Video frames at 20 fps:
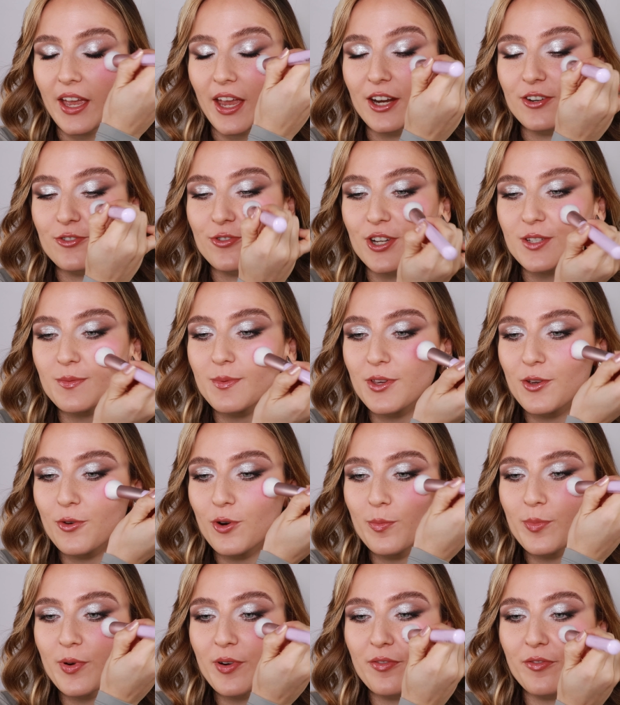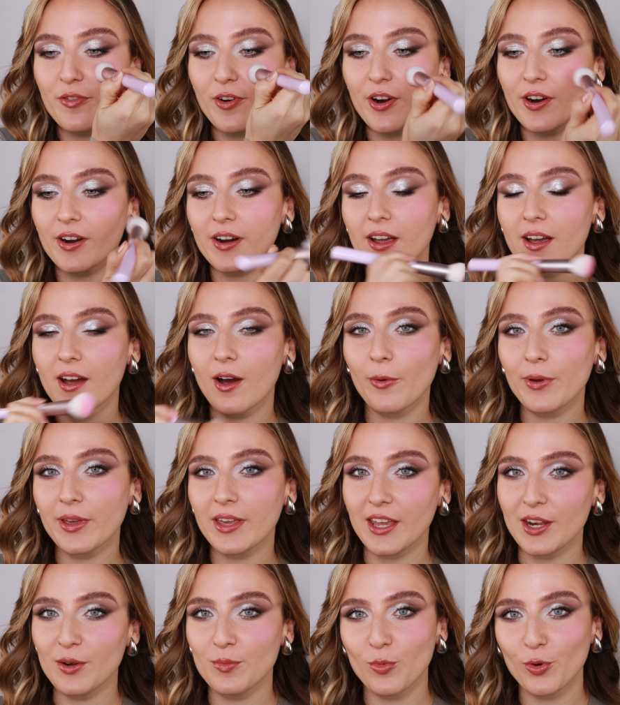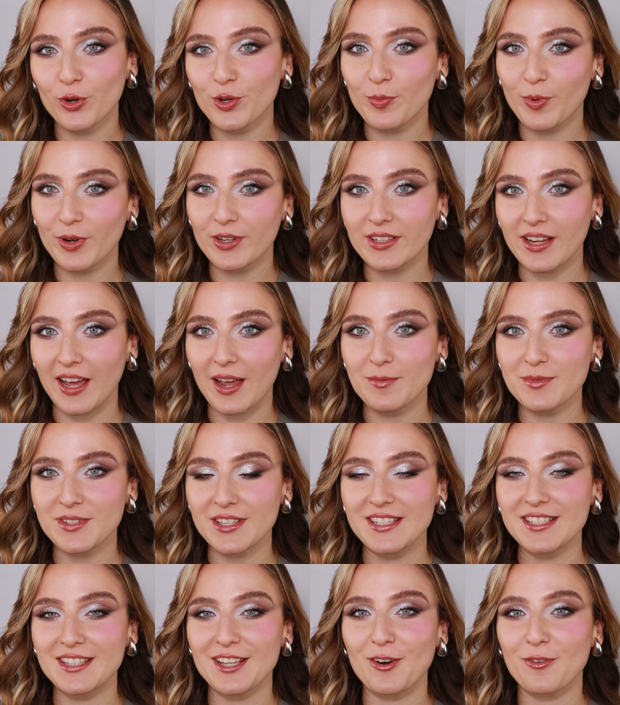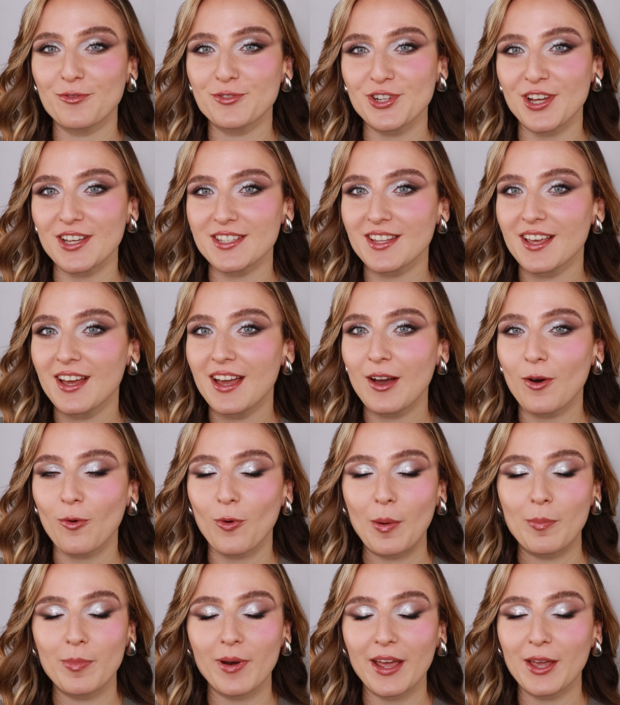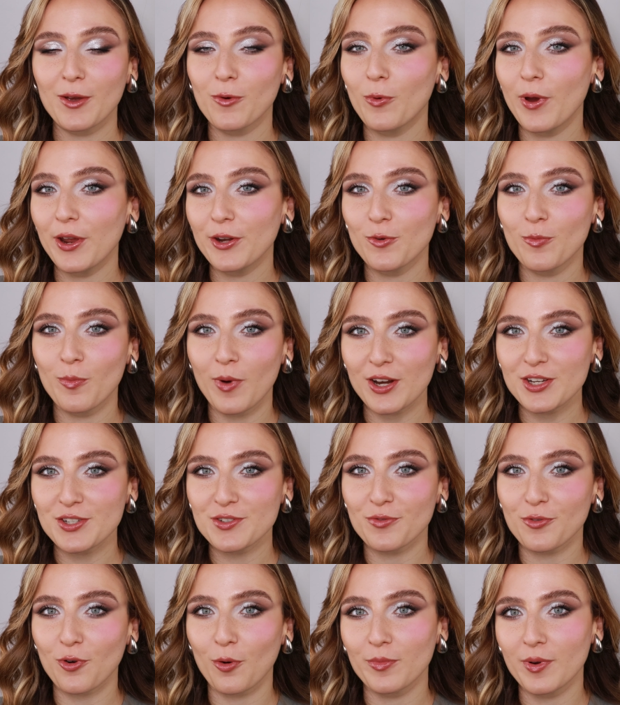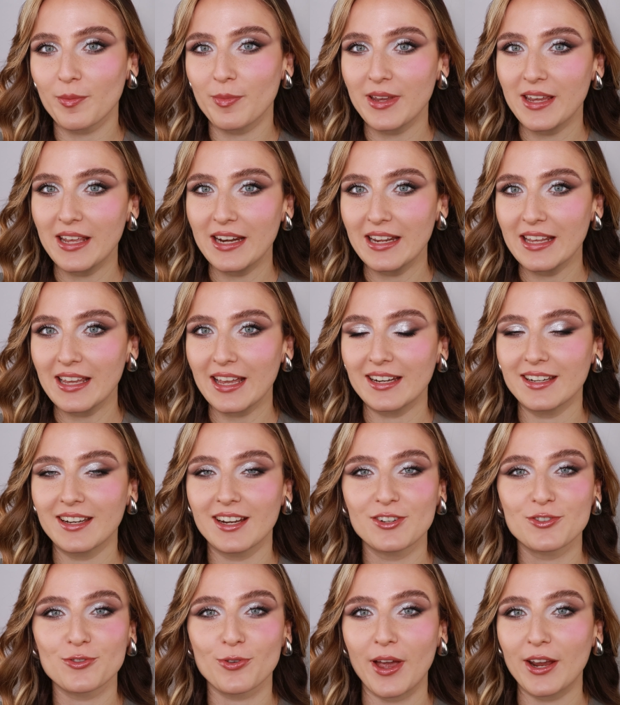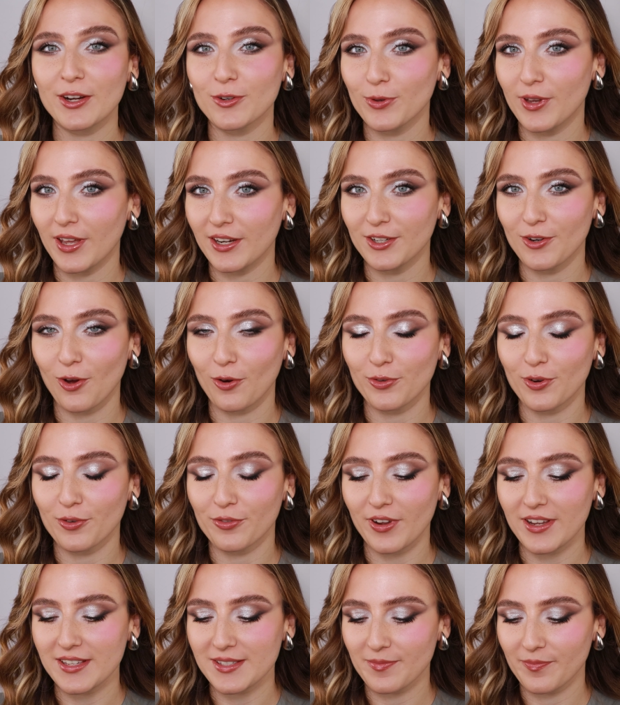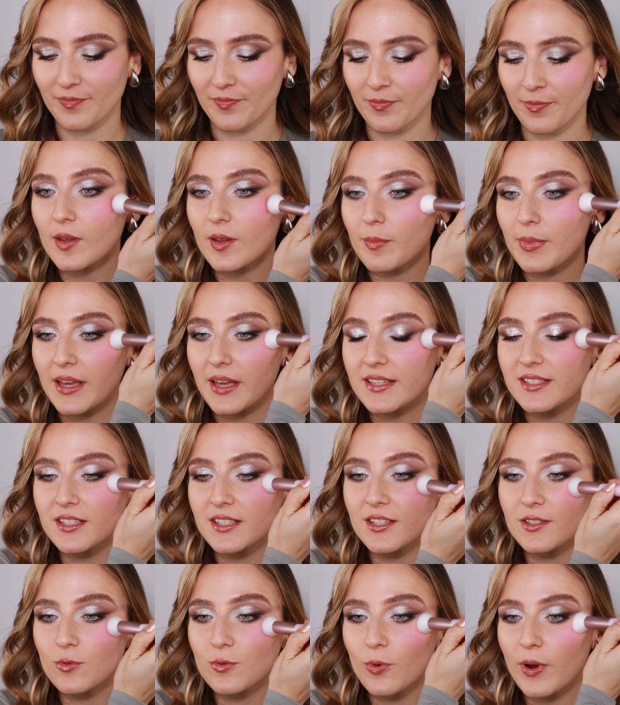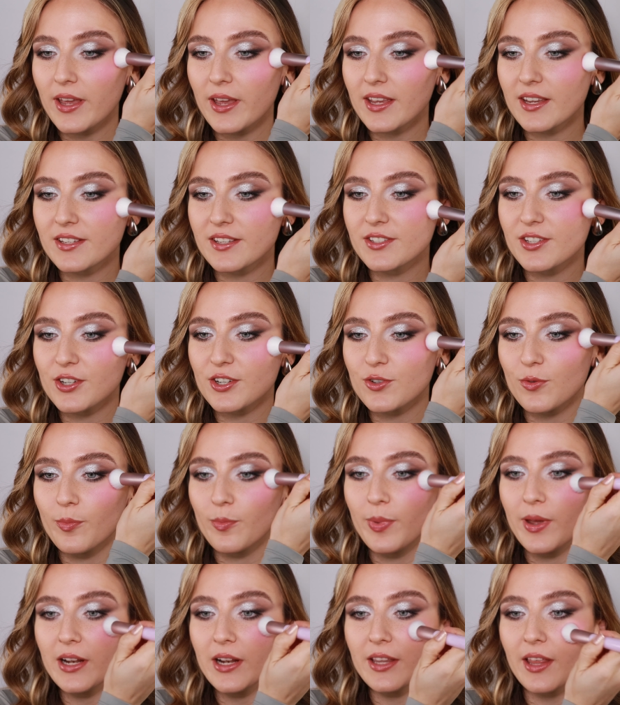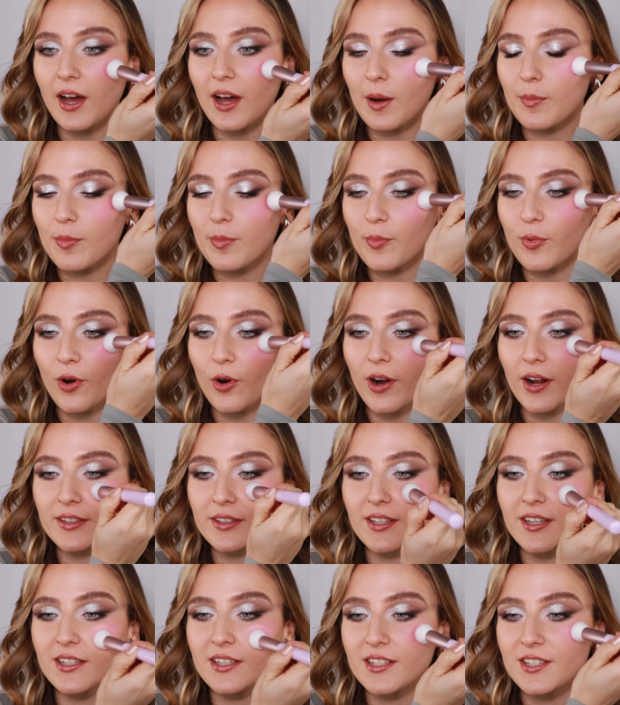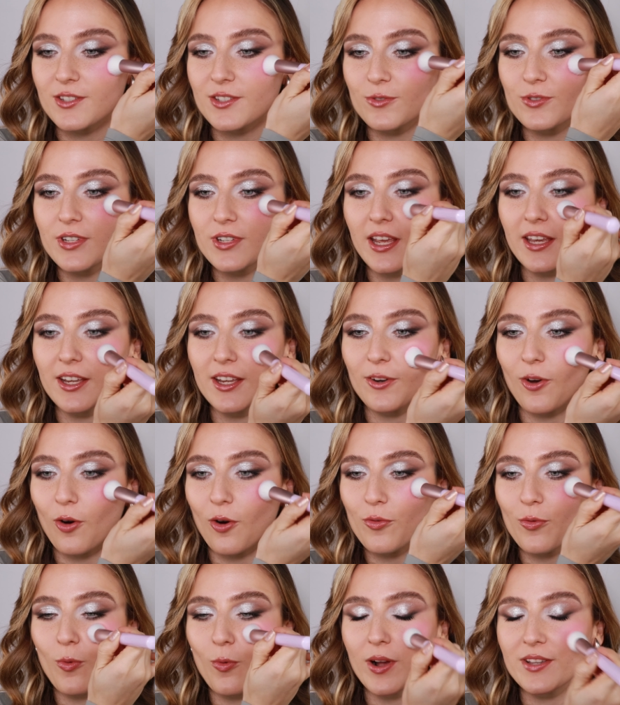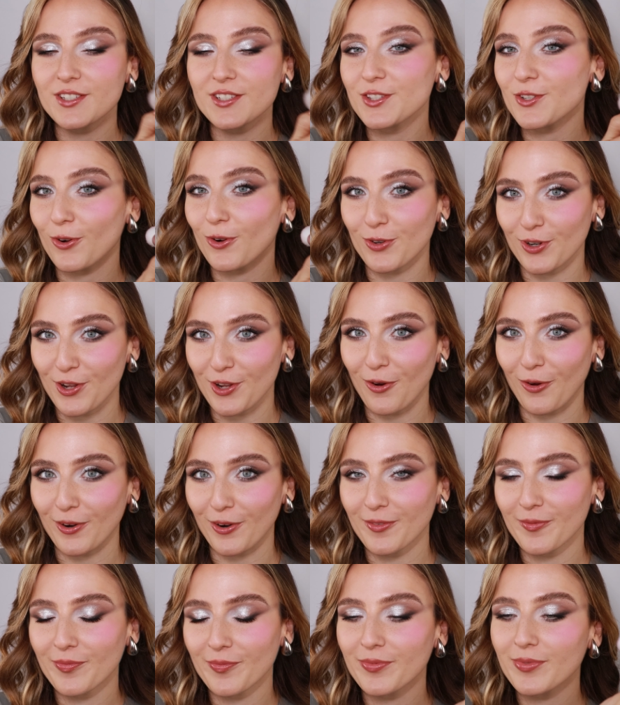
And trust me, you'll prefer going in multiple times instead of just applying way too much from the beginning and then trying to get it off your face. Because it is way easier to build up product than it is to take it off once it's already on.